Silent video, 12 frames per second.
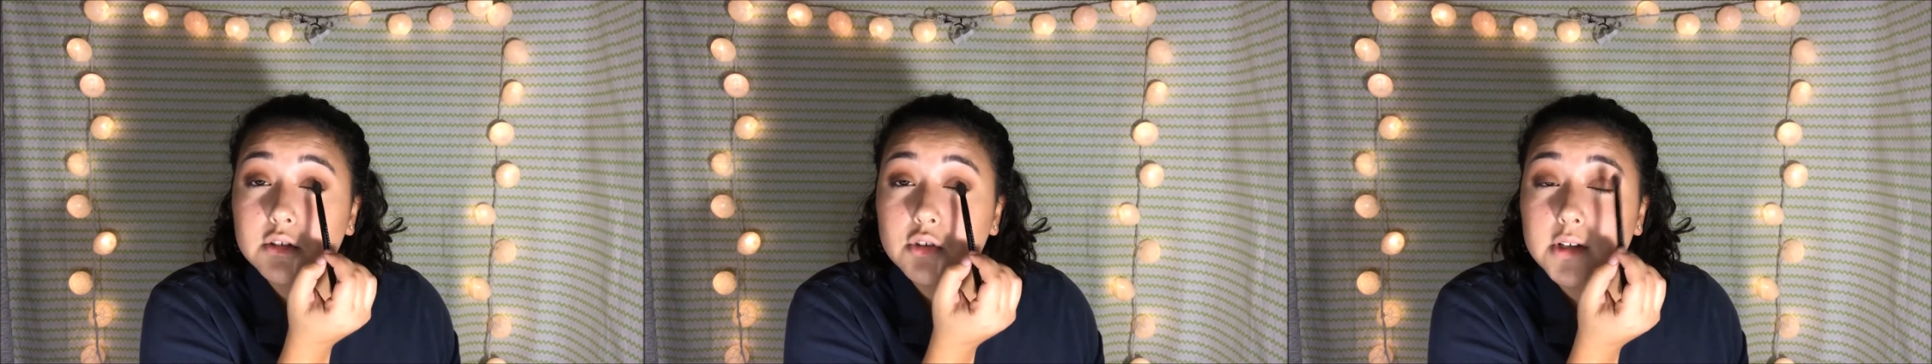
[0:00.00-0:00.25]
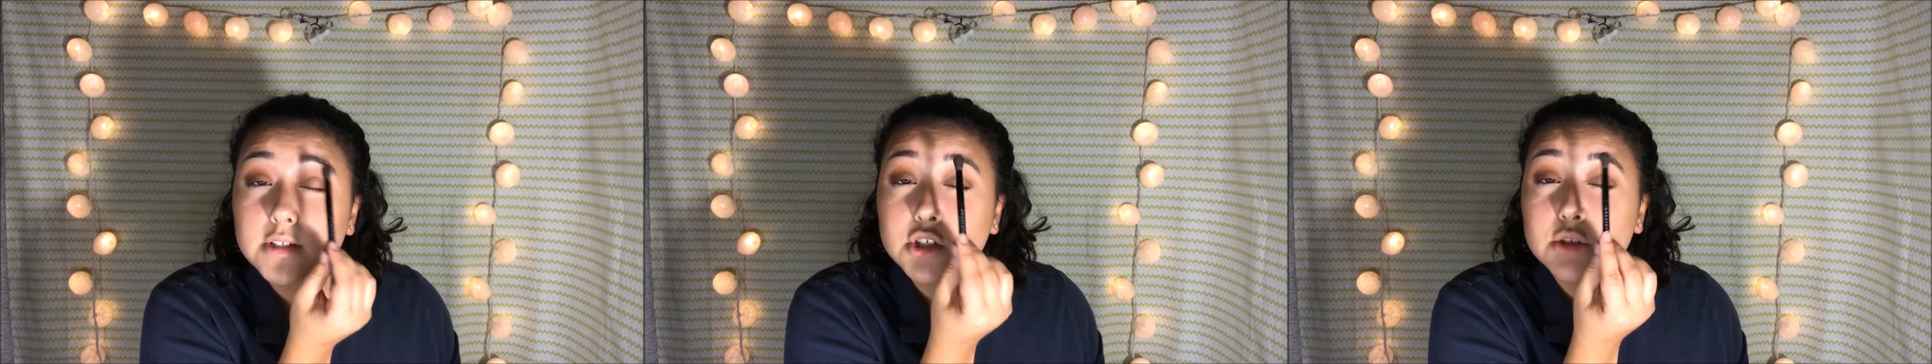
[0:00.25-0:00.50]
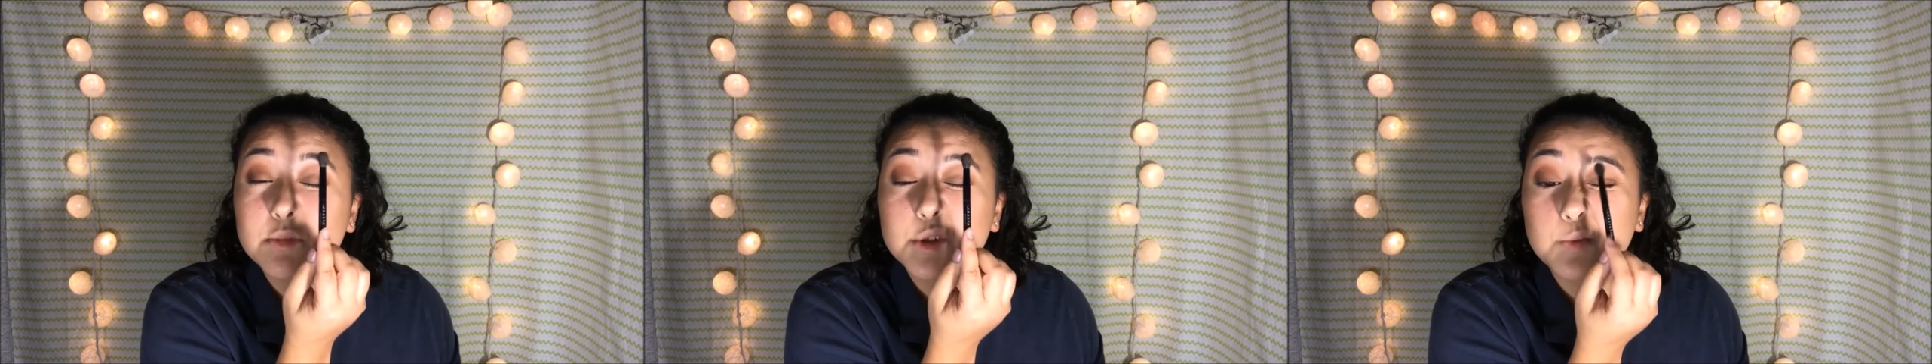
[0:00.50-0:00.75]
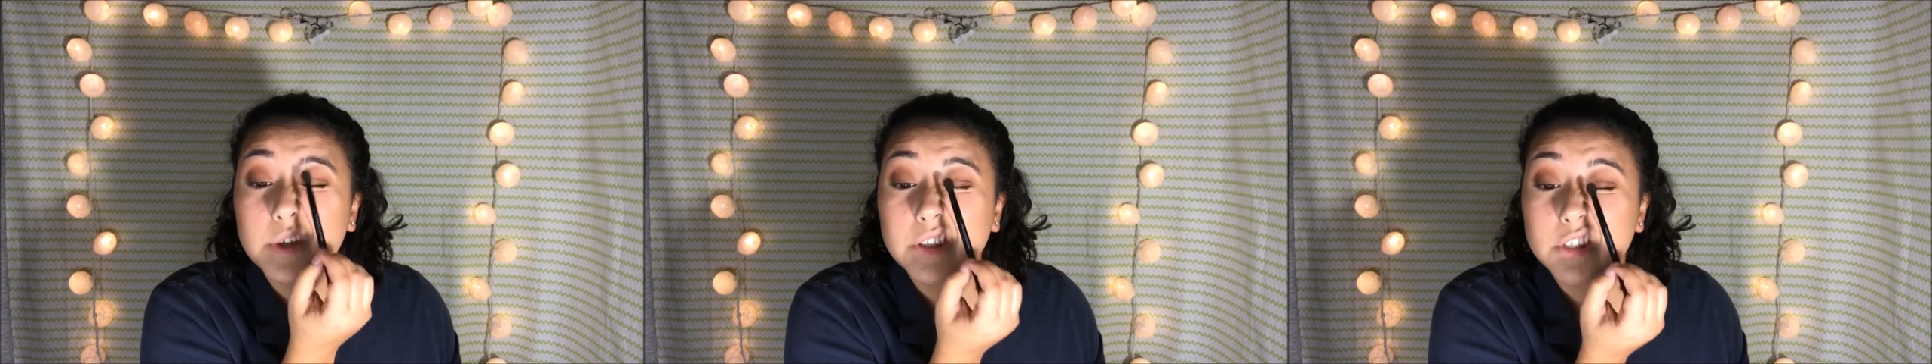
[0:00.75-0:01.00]
transition
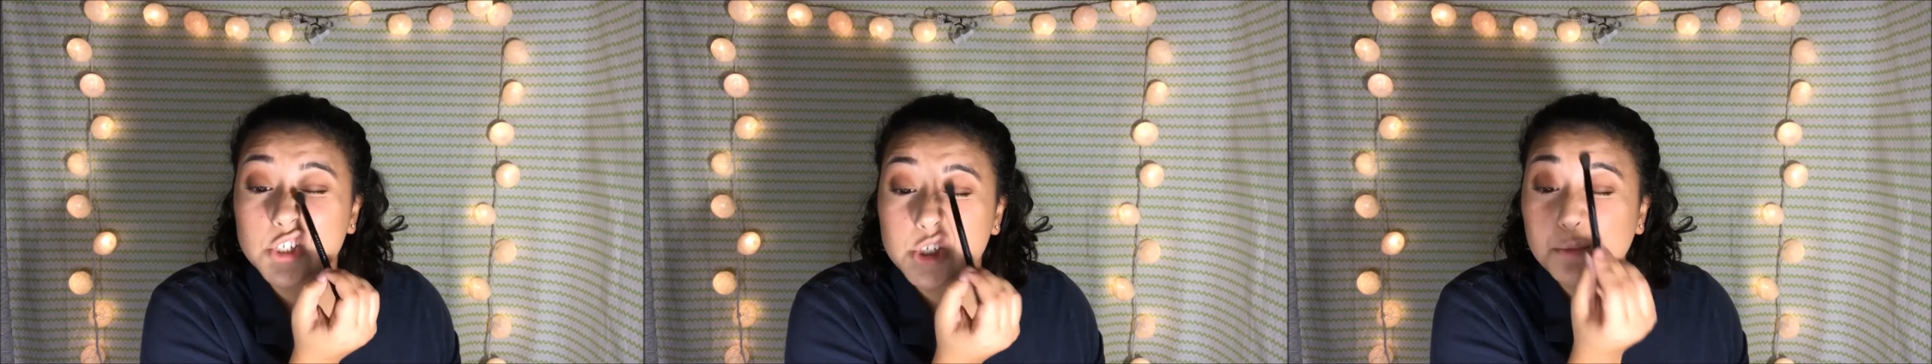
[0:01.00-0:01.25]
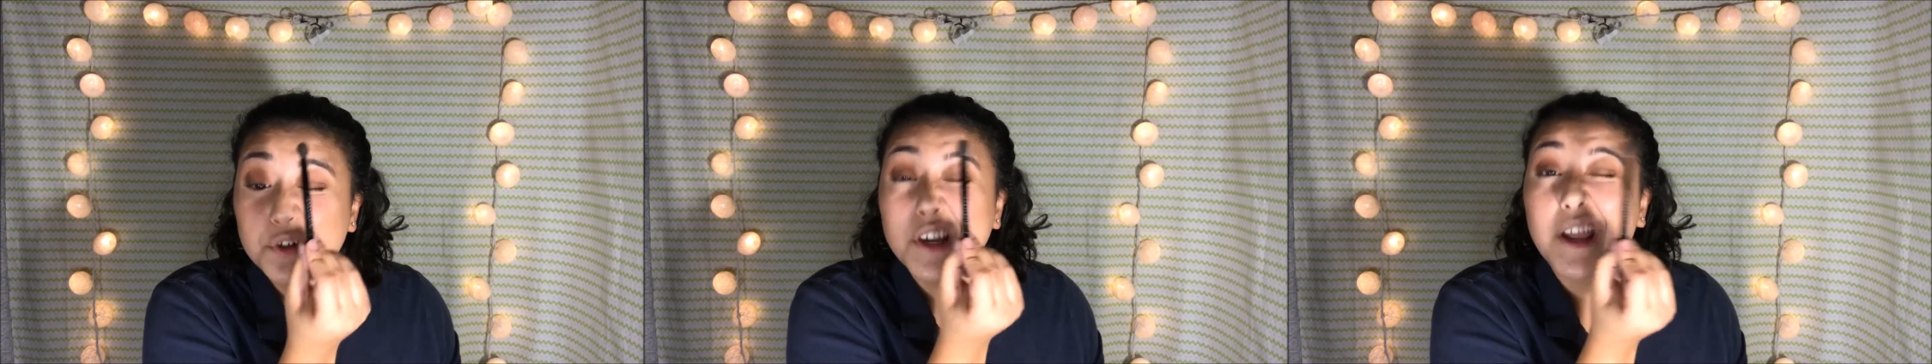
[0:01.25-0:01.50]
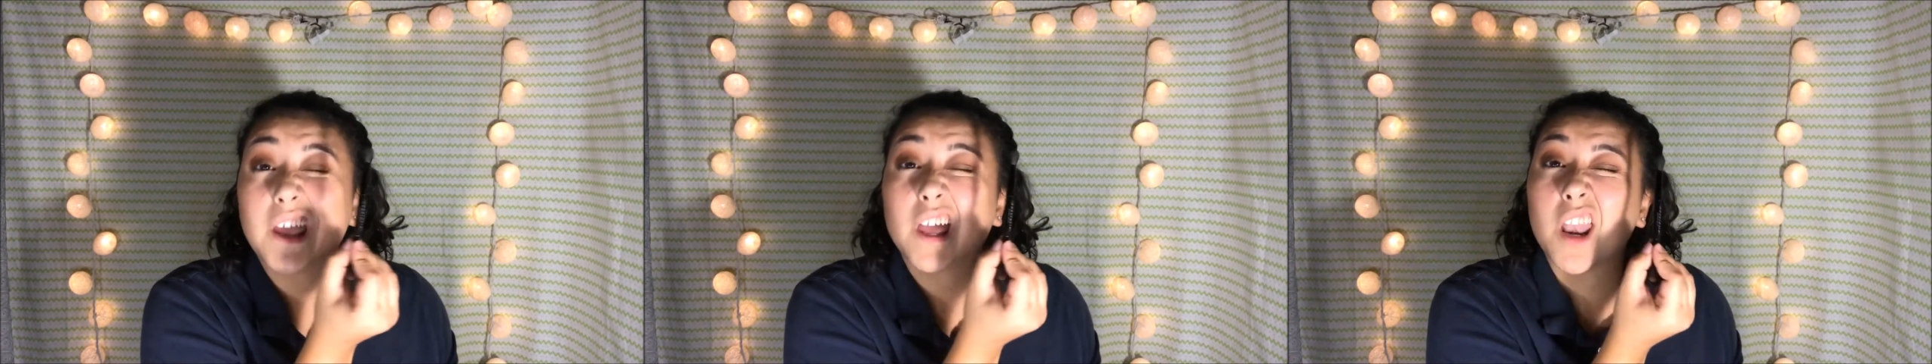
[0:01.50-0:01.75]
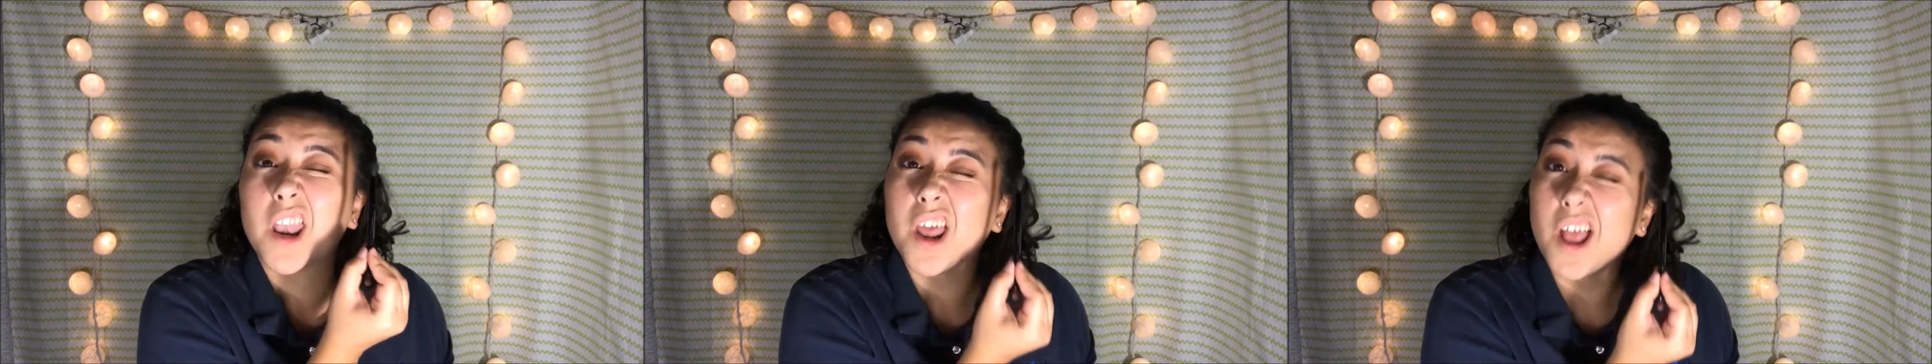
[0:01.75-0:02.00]
between the shimmery
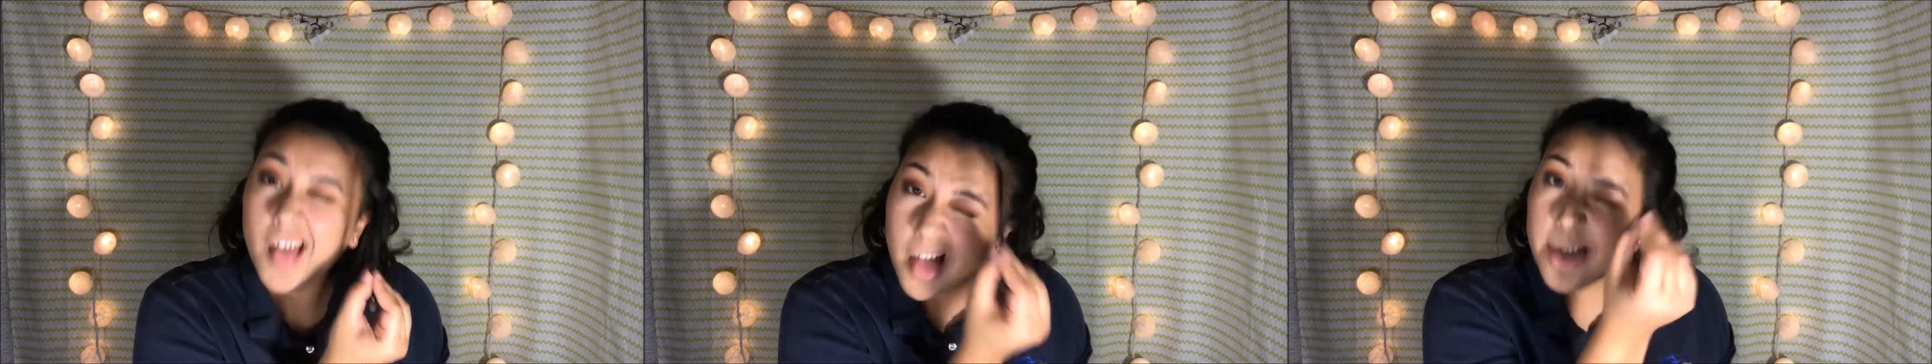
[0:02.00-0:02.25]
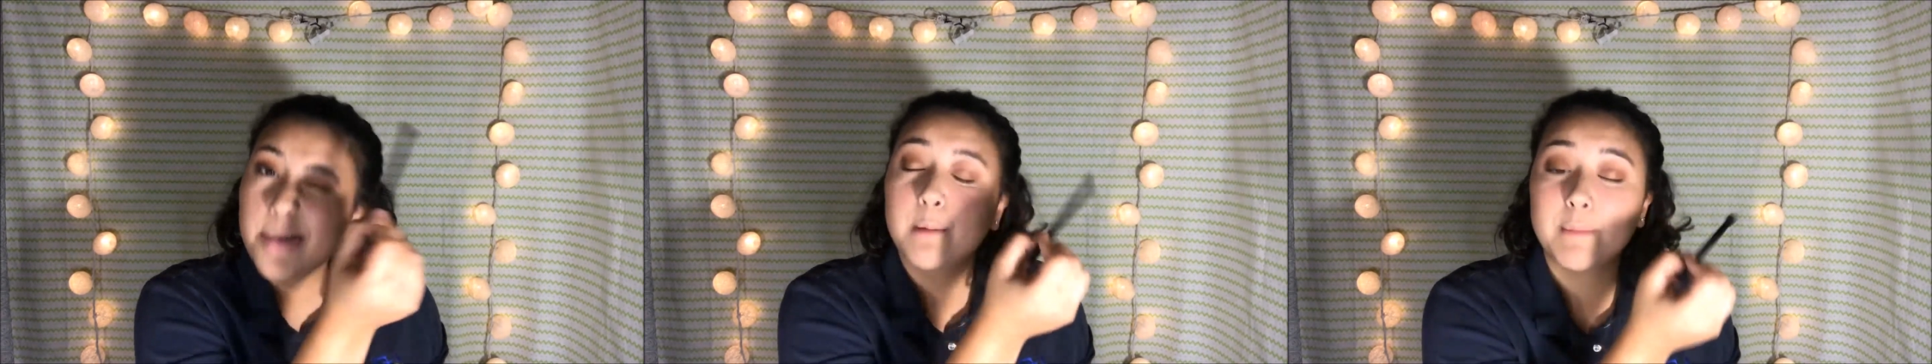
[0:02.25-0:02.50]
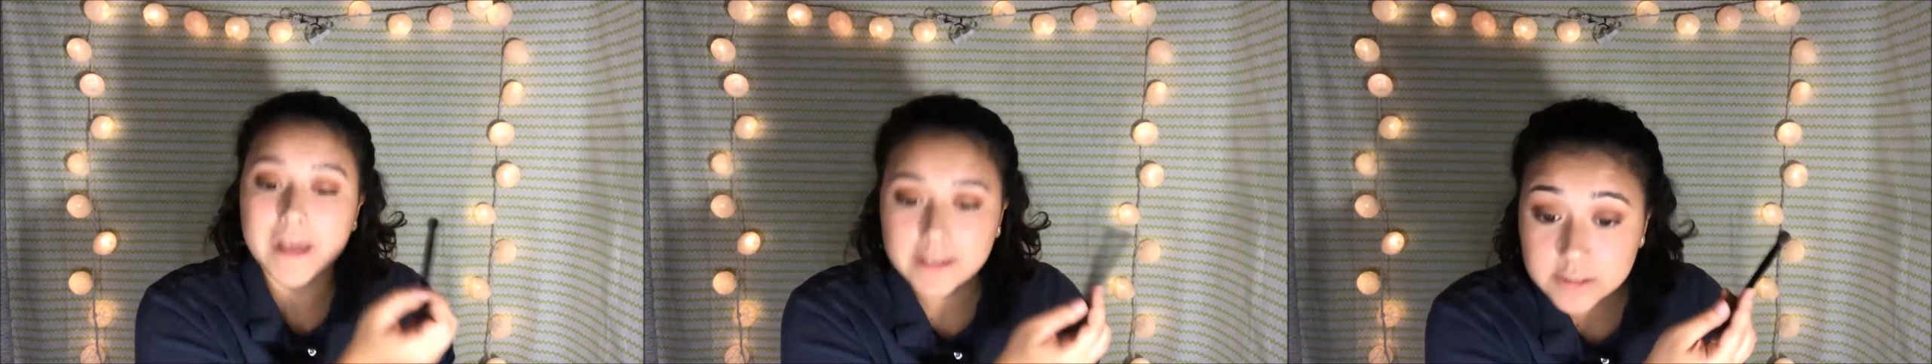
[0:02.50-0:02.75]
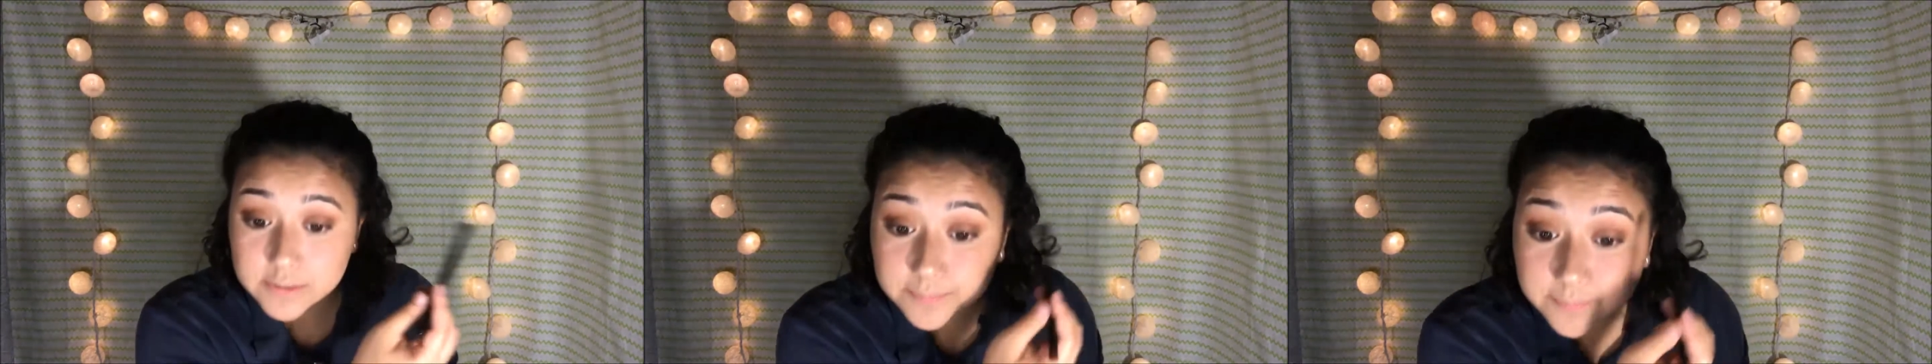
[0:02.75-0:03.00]
and the
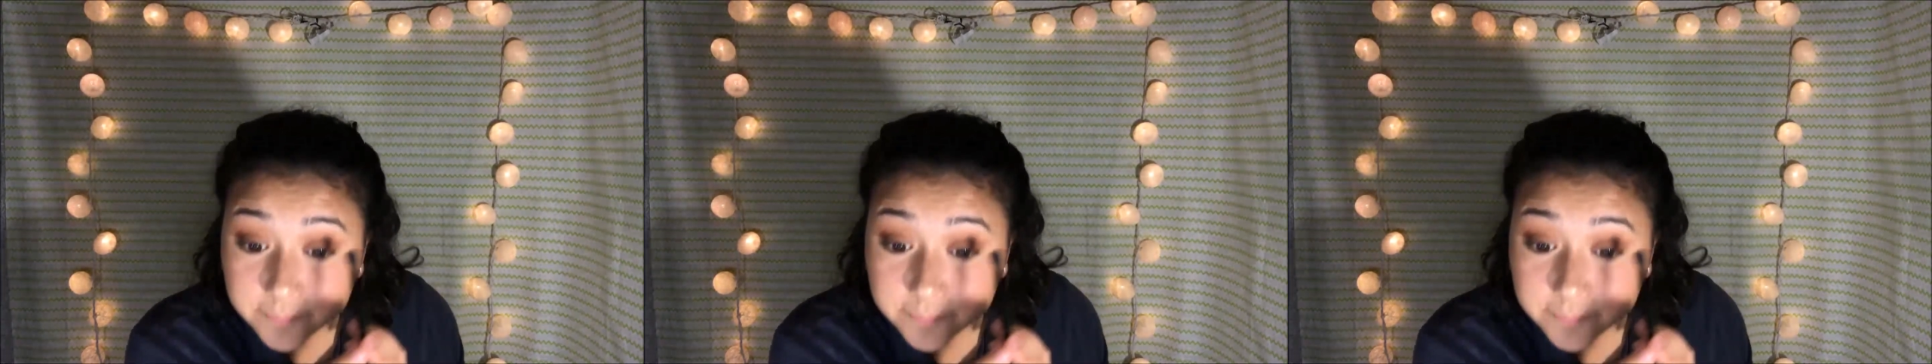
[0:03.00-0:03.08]
matte.